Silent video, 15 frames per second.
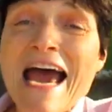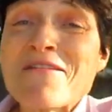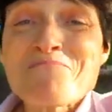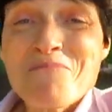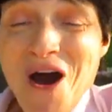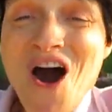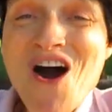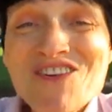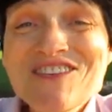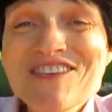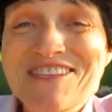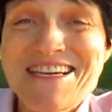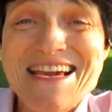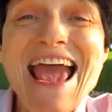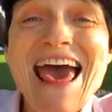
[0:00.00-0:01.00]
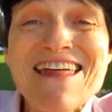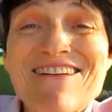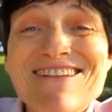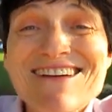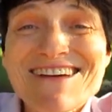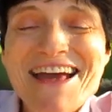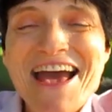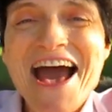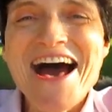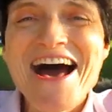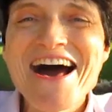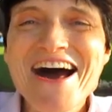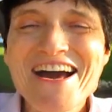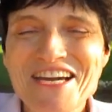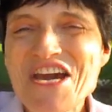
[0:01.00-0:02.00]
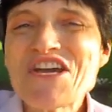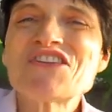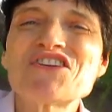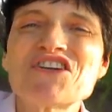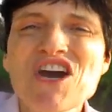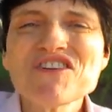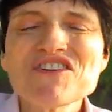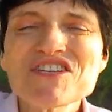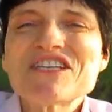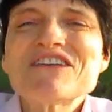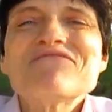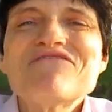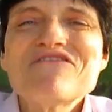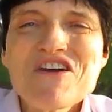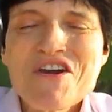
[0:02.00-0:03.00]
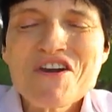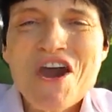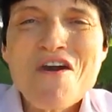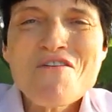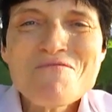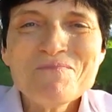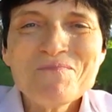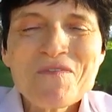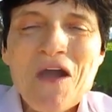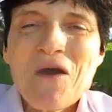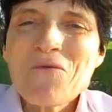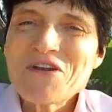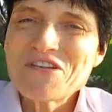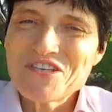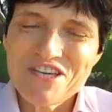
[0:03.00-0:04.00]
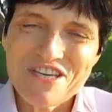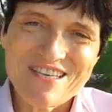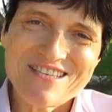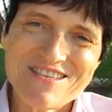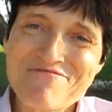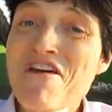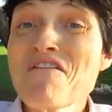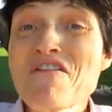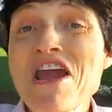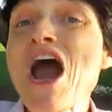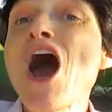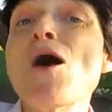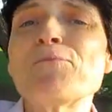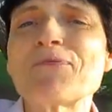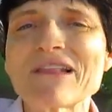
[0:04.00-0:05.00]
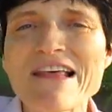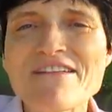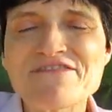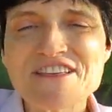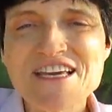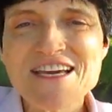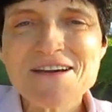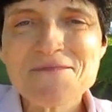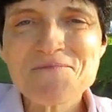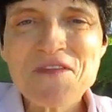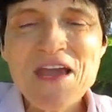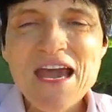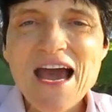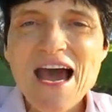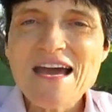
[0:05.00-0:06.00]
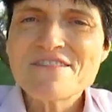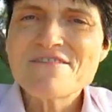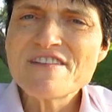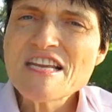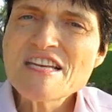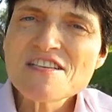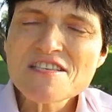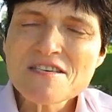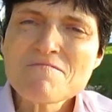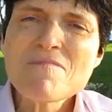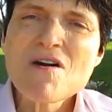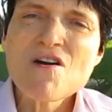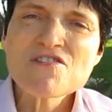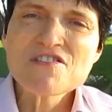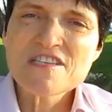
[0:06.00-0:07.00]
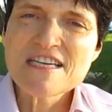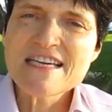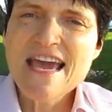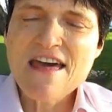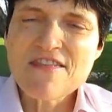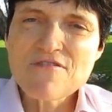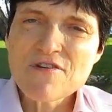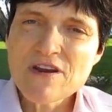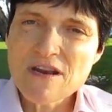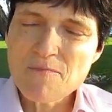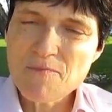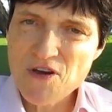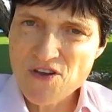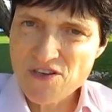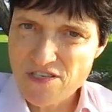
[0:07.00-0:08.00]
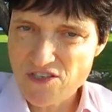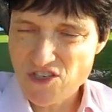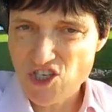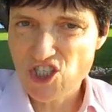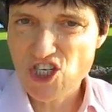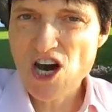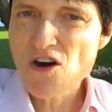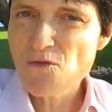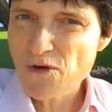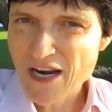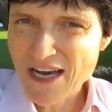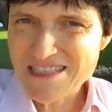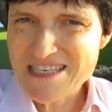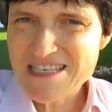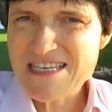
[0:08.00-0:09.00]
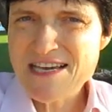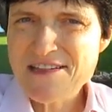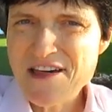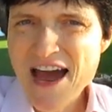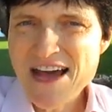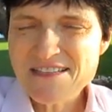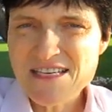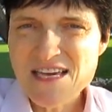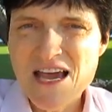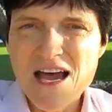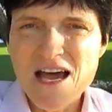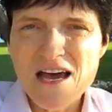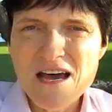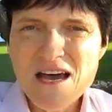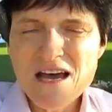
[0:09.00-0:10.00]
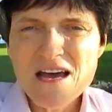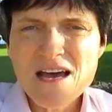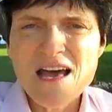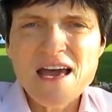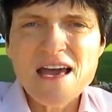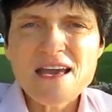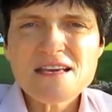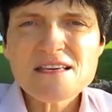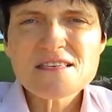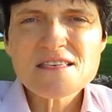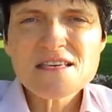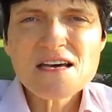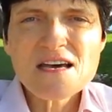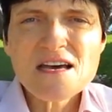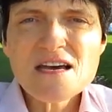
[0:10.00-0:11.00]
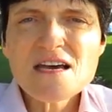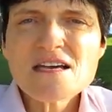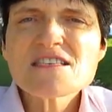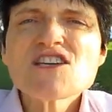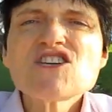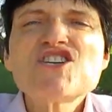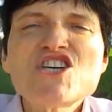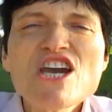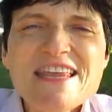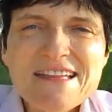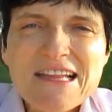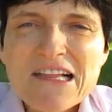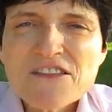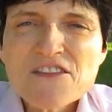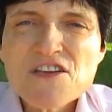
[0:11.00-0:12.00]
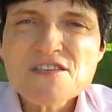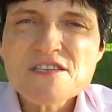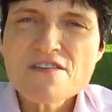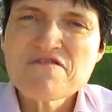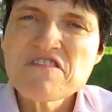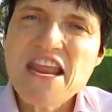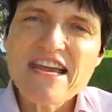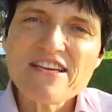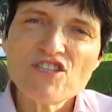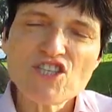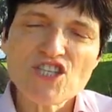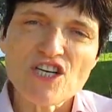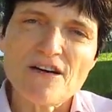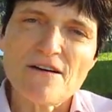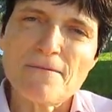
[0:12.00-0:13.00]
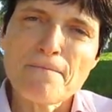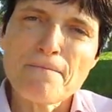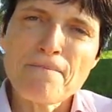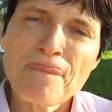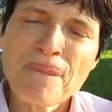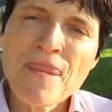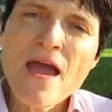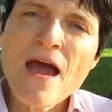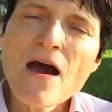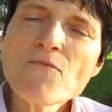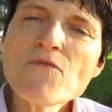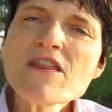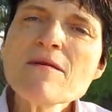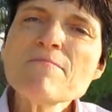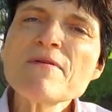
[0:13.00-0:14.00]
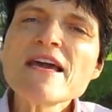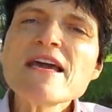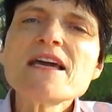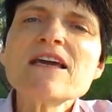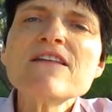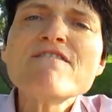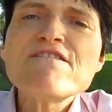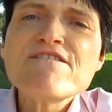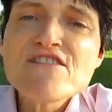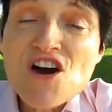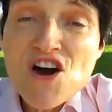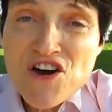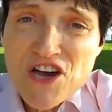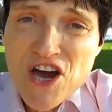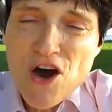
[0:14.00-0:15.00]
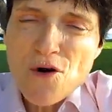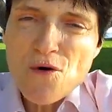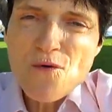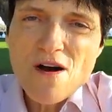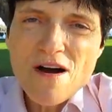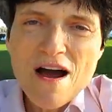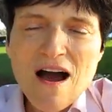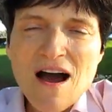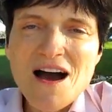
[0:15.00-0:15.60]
and Mars together, conjunct in Virgo, which is very uplifting, and Venus and Mars together in a person's chart, when I see that, is a gentleness of nature. And with it being in Virgo,